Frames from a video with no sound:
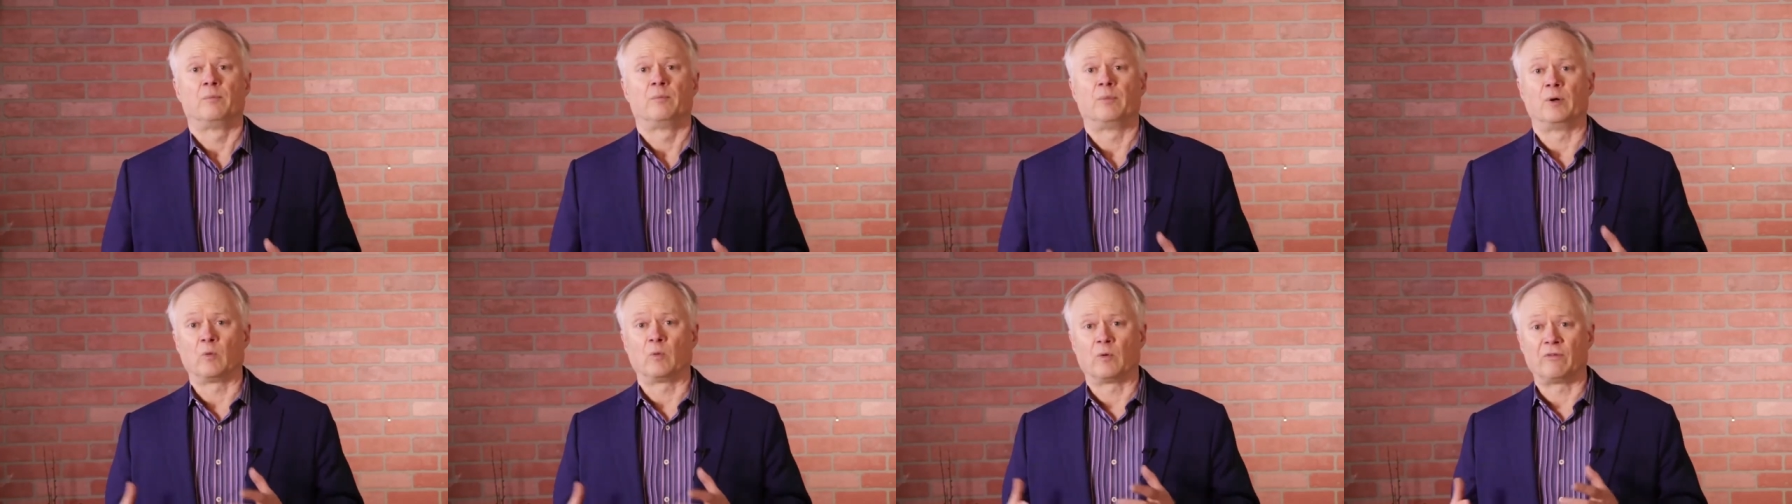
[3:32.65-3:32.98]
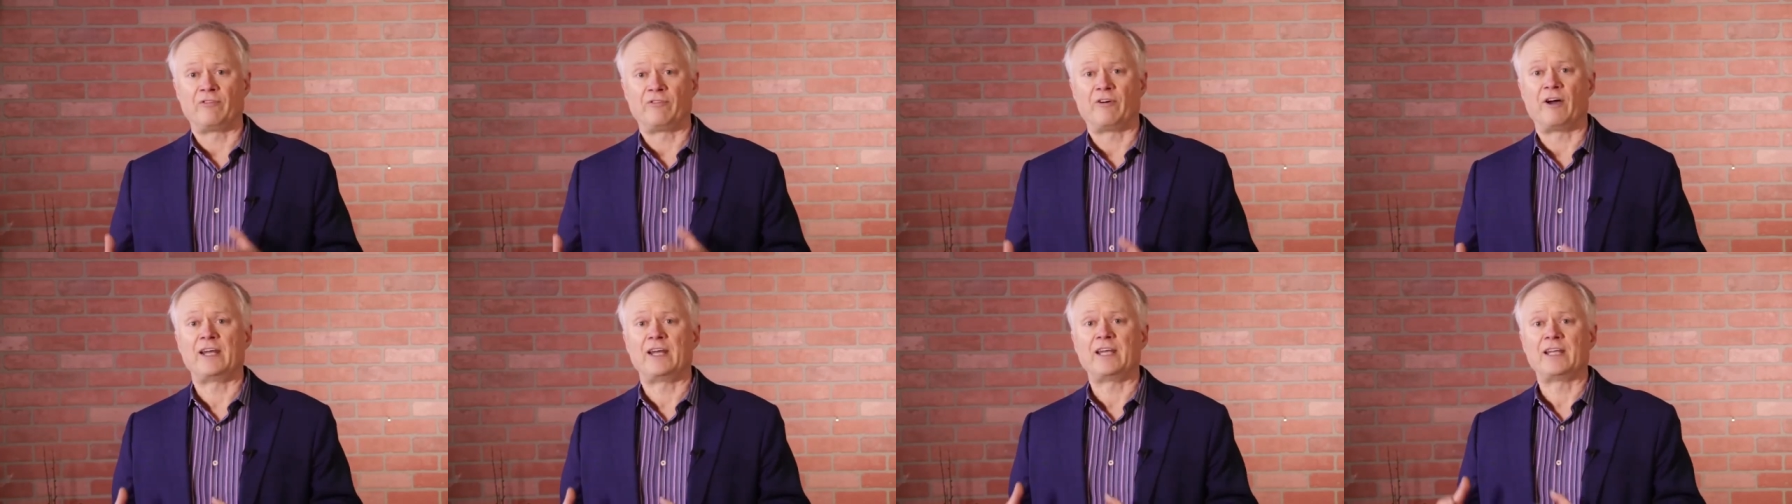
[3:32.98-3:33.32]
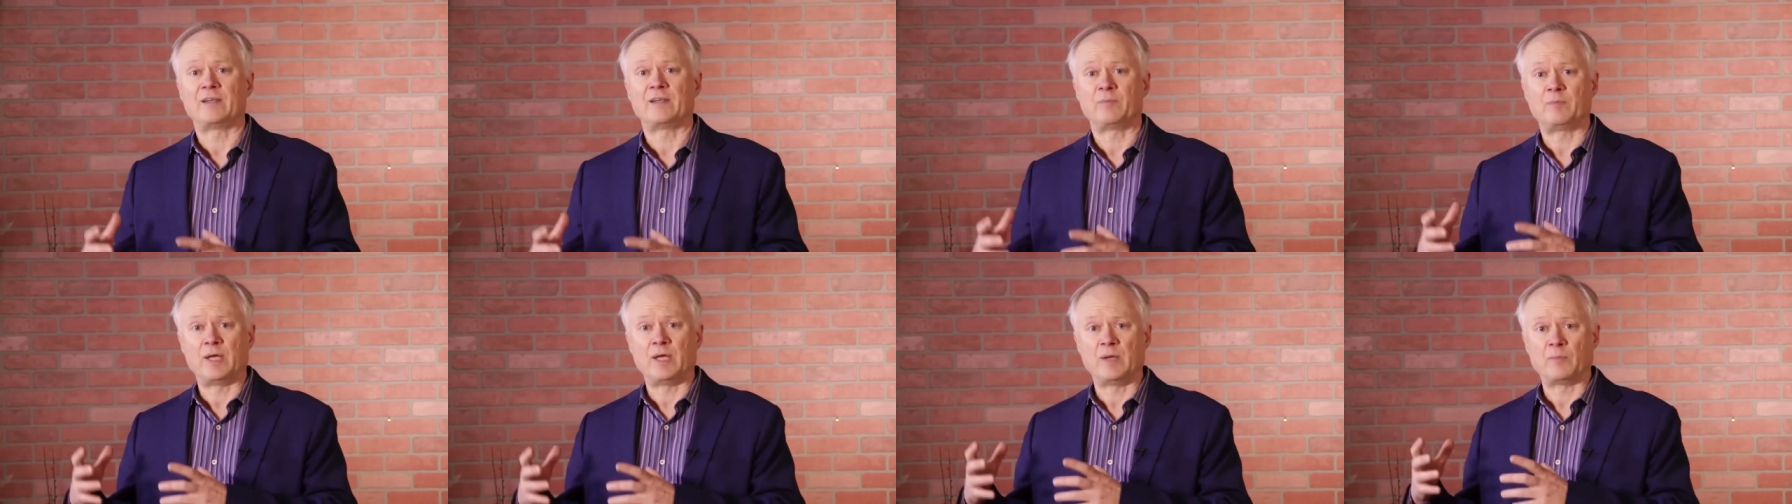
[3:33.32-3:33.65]
But we're
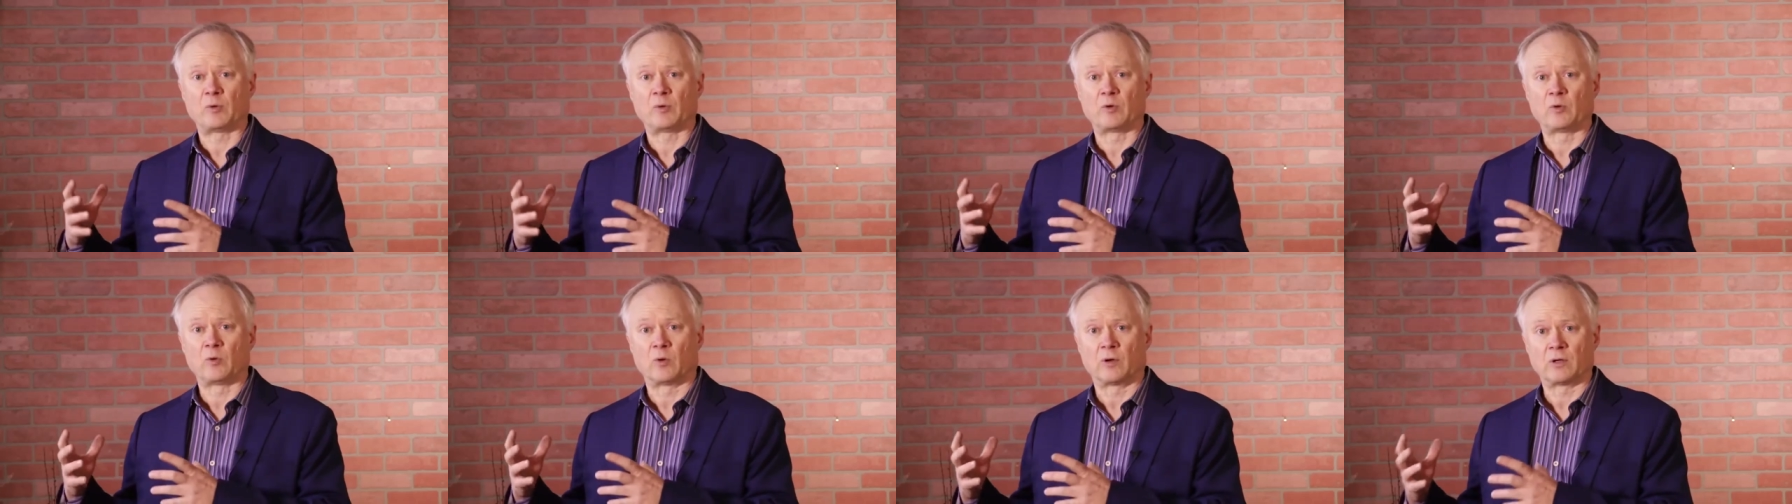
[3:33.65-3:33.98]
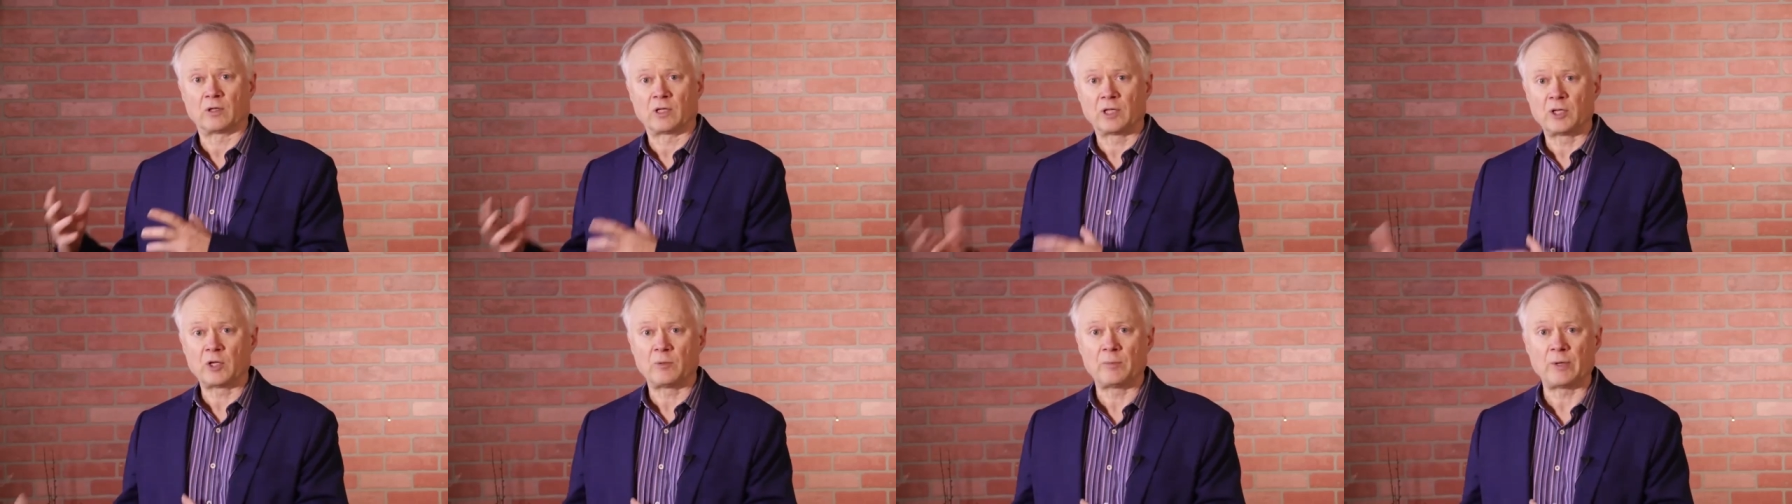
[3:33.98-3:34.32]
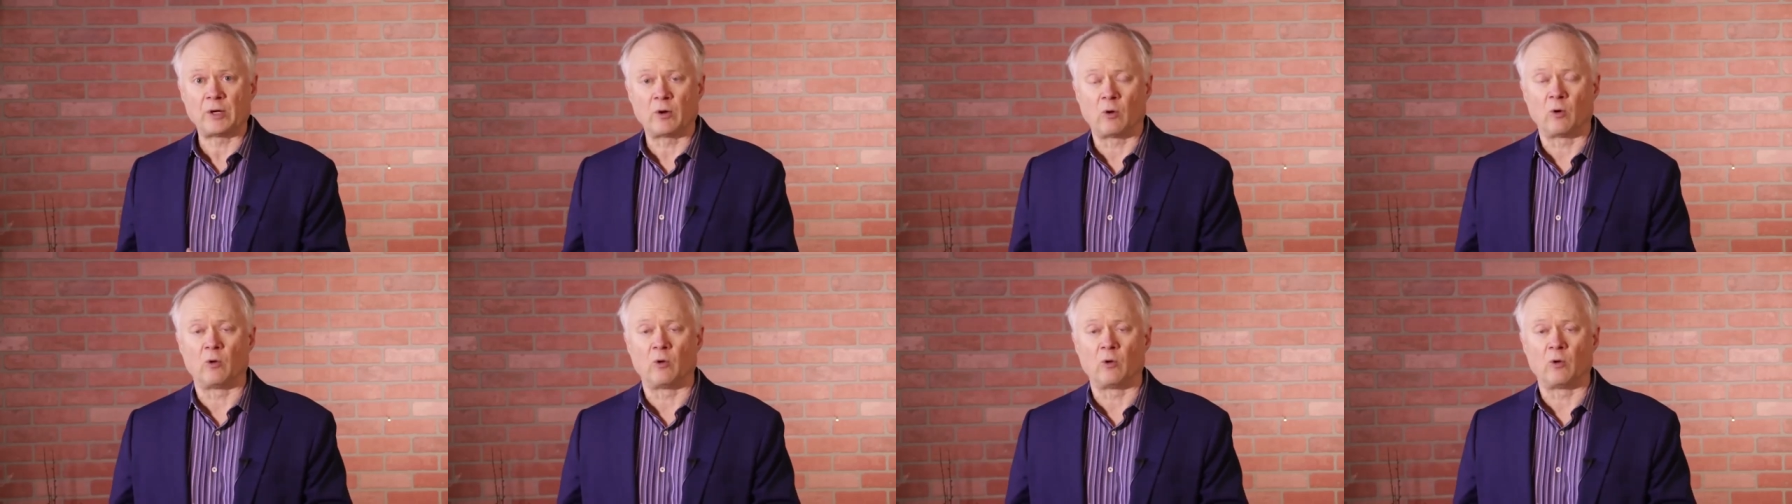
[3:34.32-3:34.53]
finding that people who are a little bit